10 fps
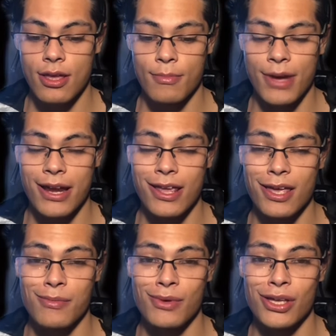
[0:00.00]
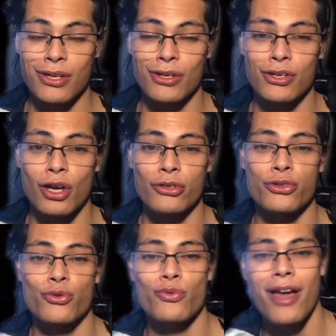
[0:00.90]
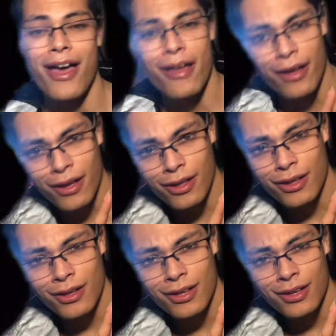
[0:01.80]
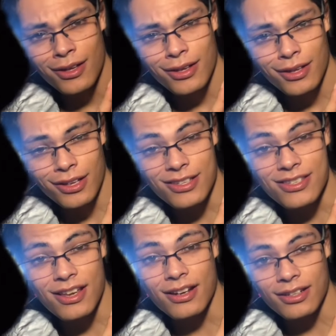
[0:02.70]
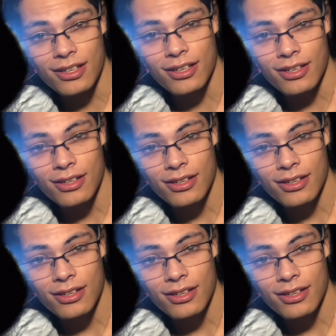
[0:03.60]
My name in drag is SonnyD.